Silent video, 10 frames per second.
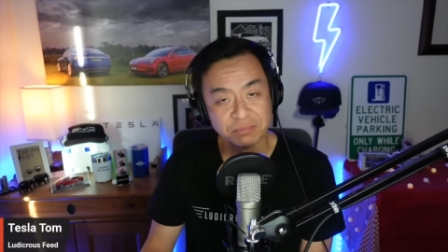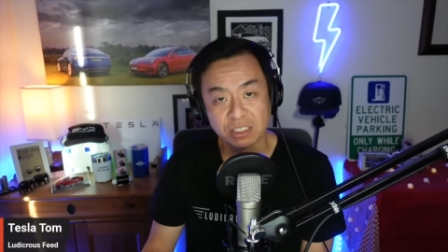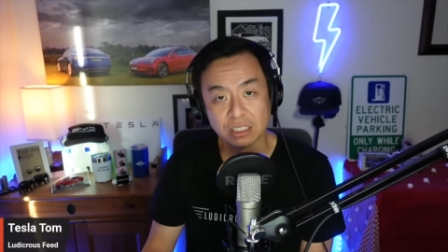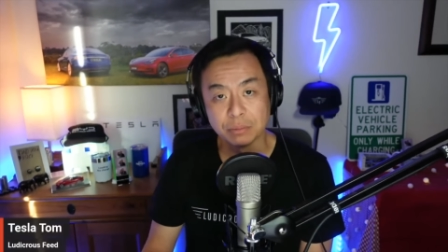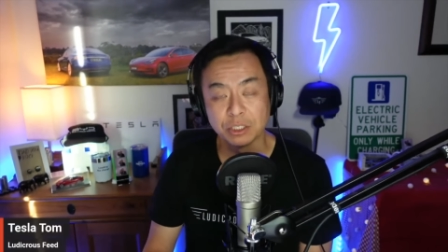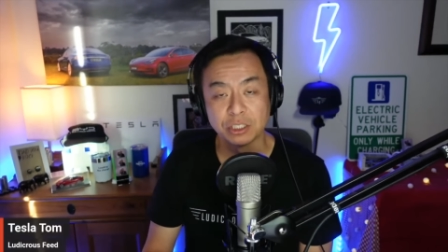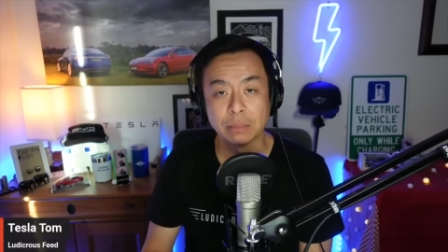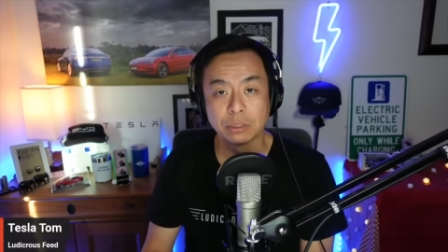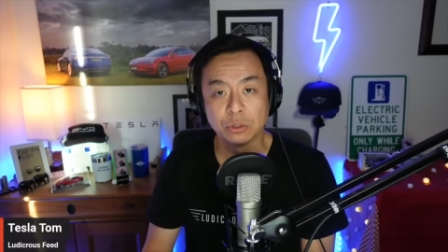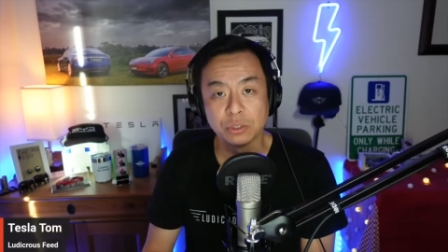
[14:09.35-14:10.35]
You know, it'd be a
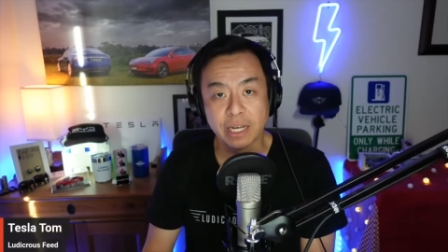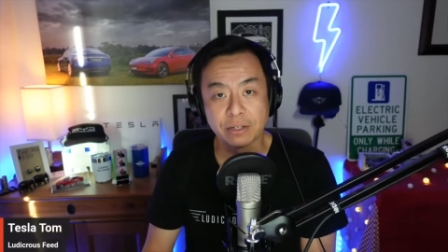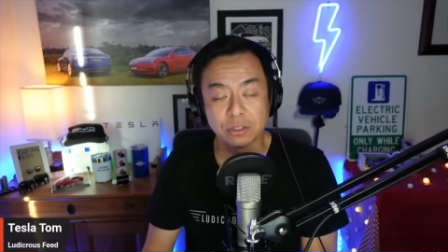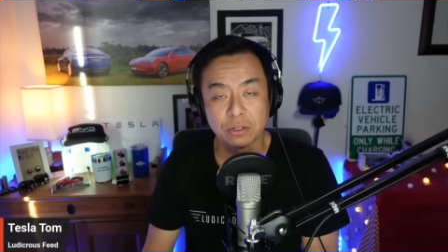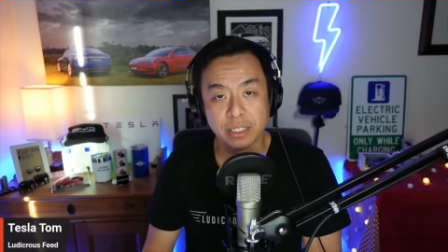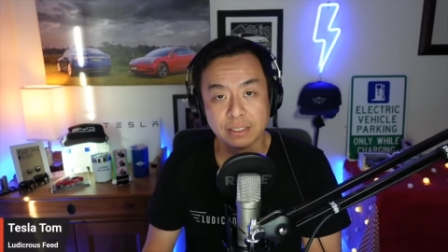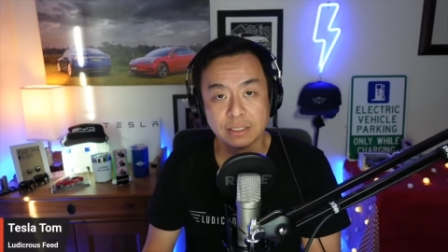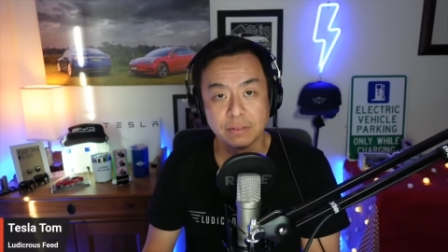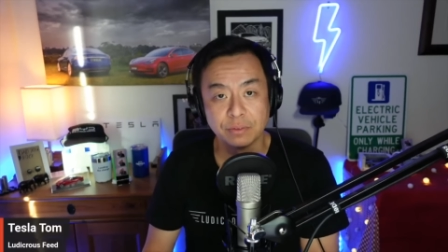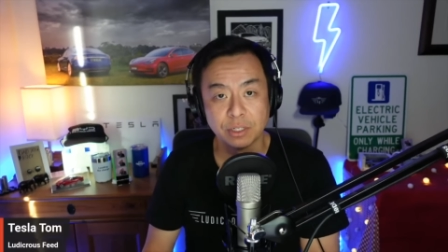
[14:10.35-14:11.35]
shame to lose out on that
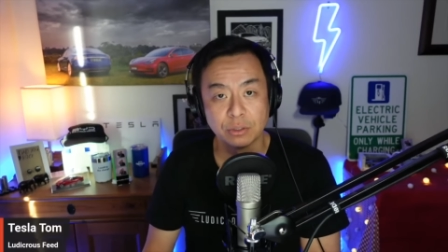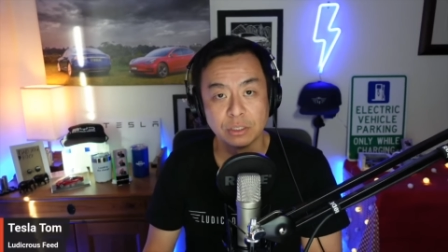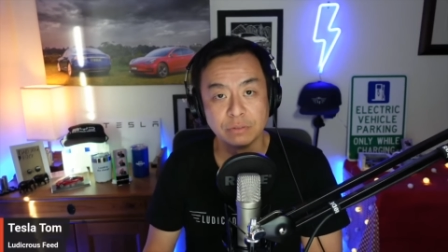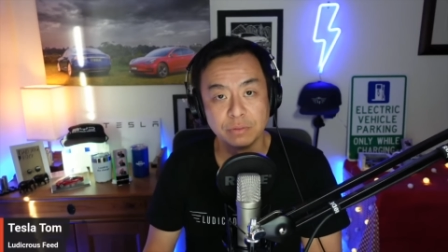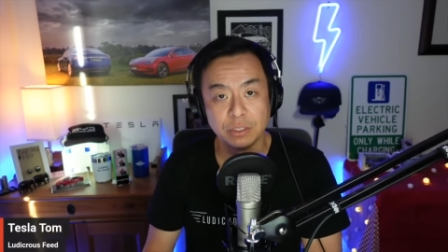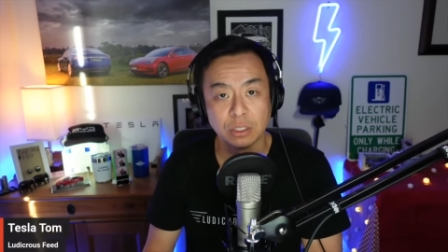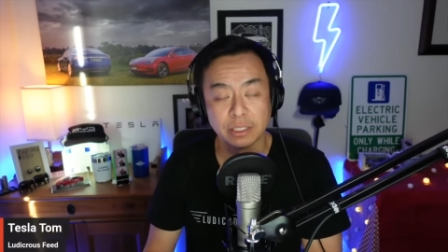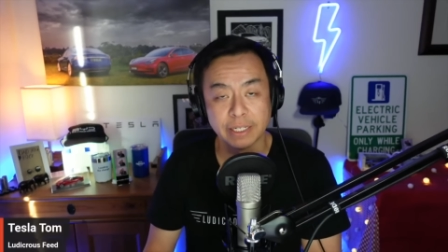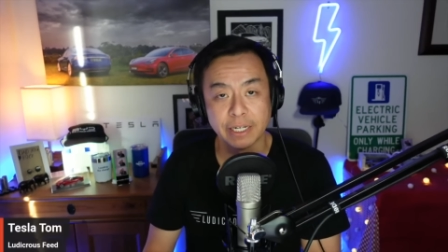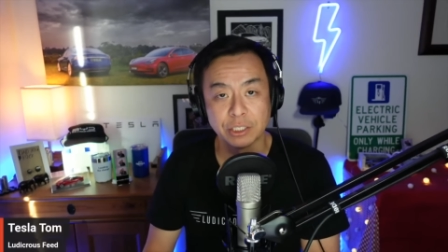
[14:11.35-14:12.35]

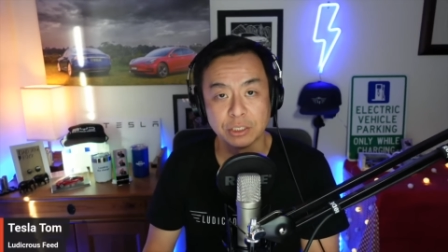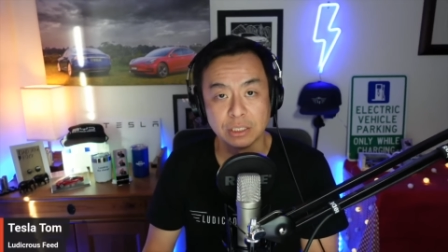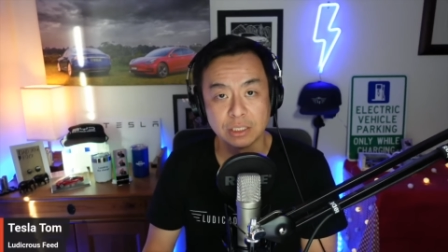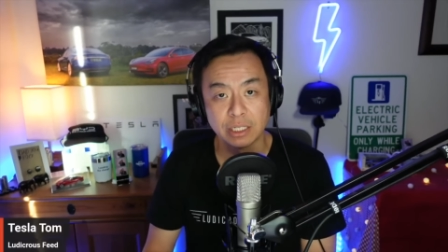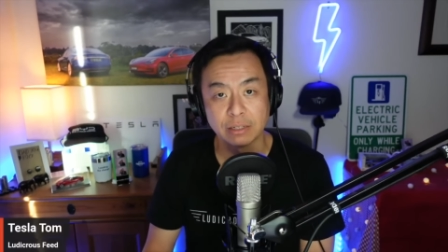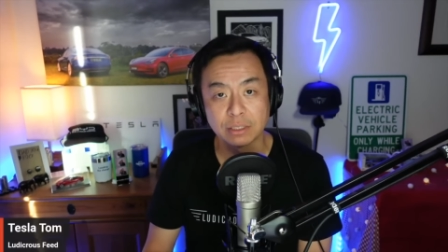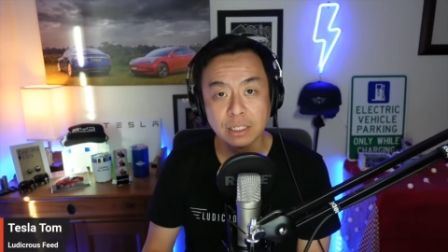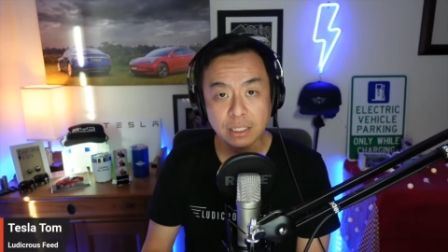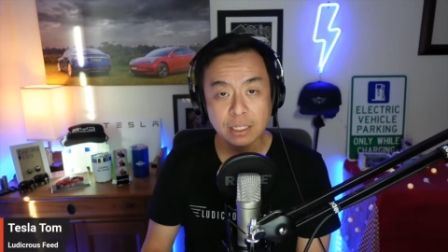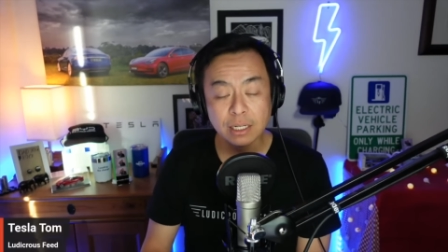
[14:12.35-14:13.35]
$750 cash discount
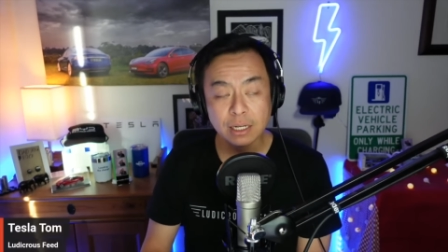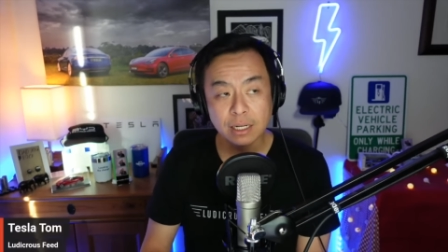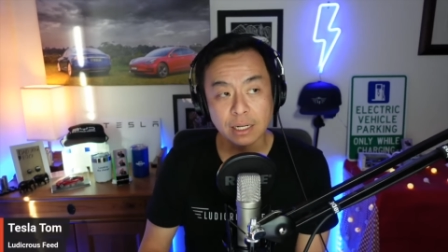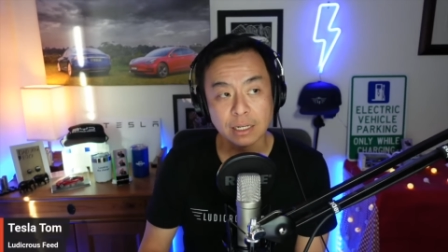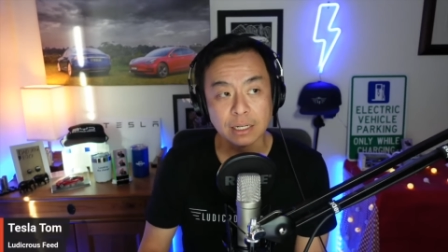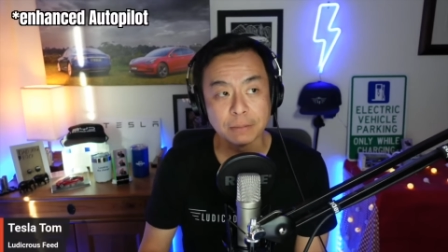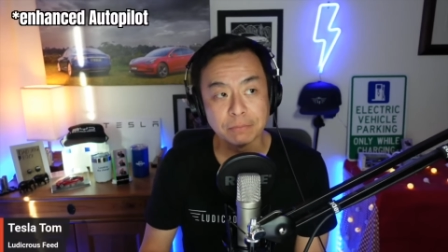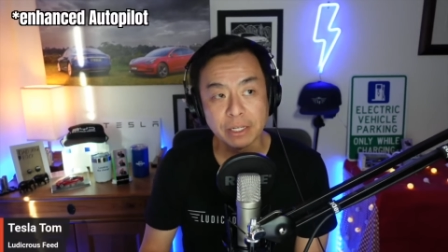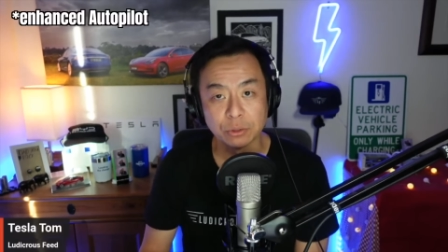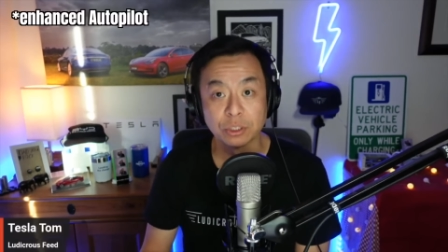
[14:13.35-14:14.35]

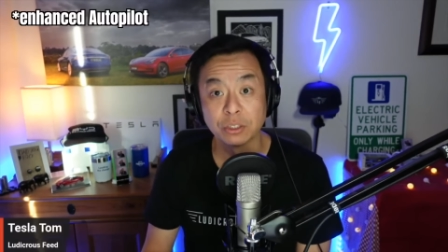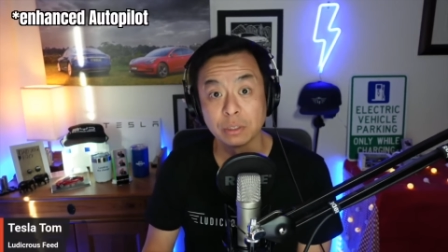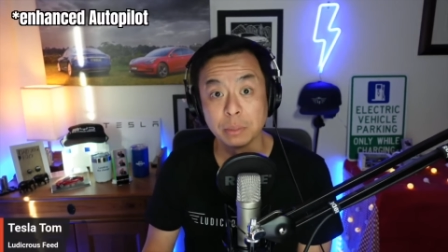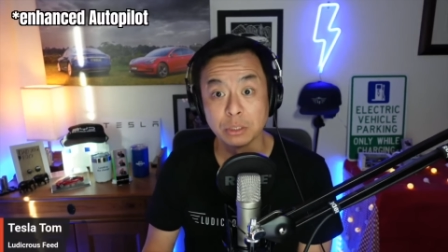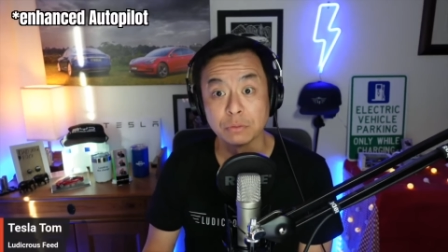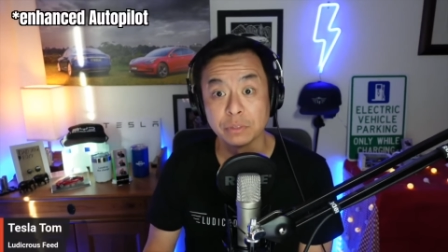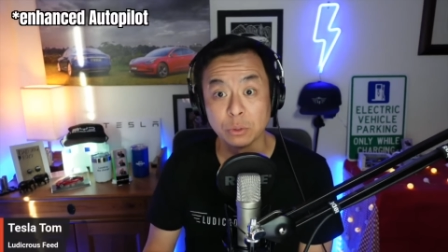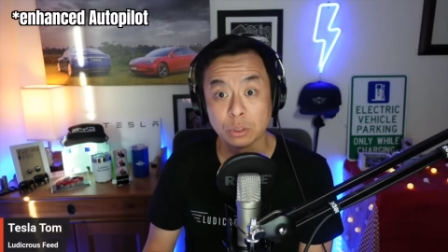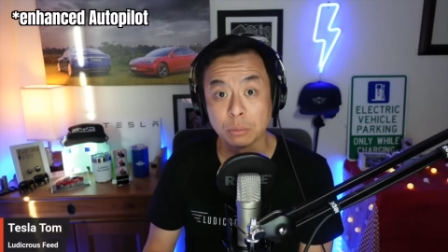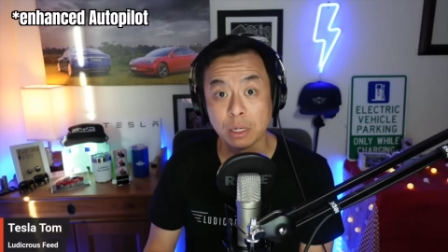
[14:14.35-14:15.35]
and also 3 months of free
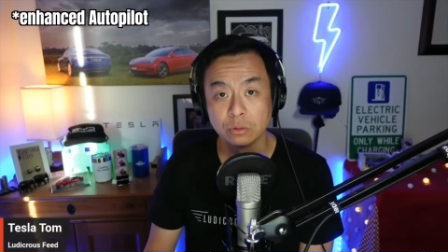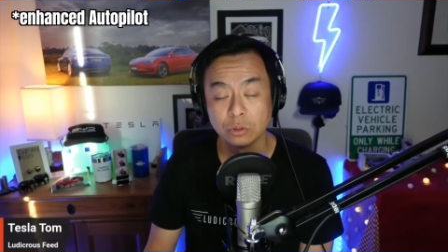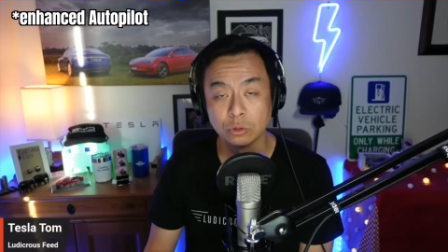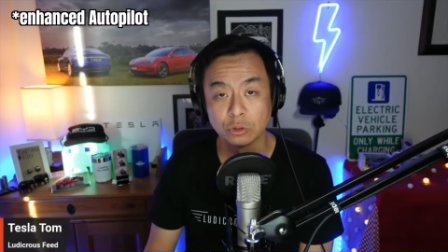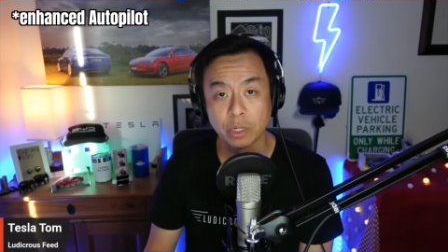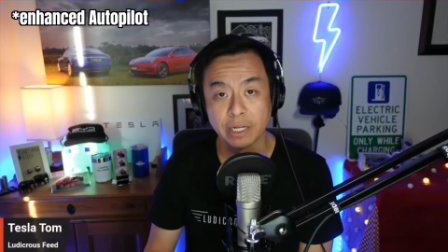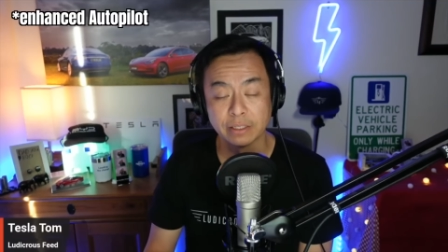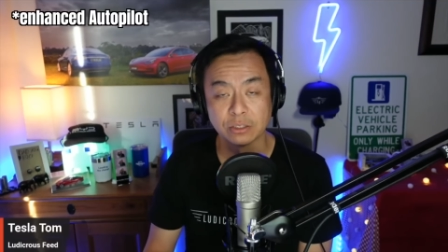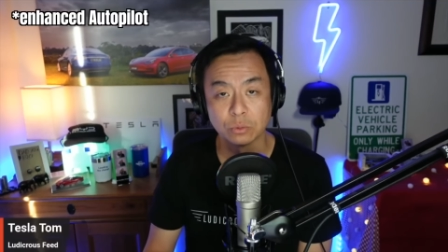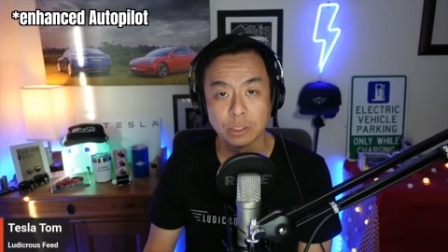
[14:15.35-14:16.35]
autopilot to try out
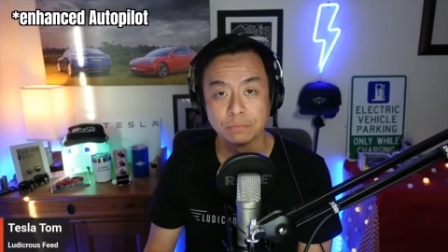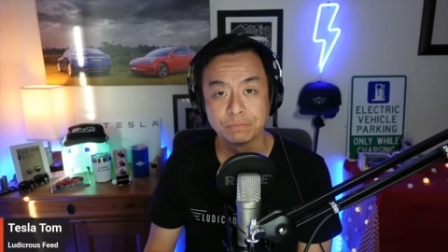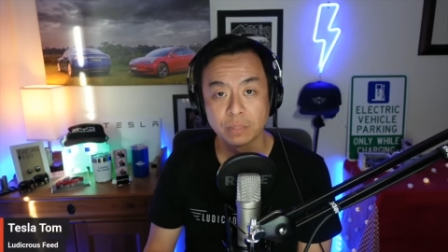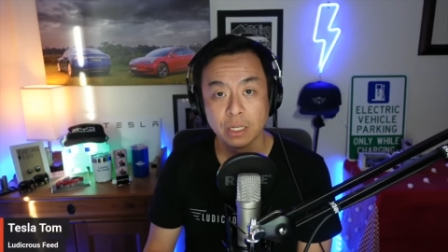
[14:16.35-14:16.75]
as well.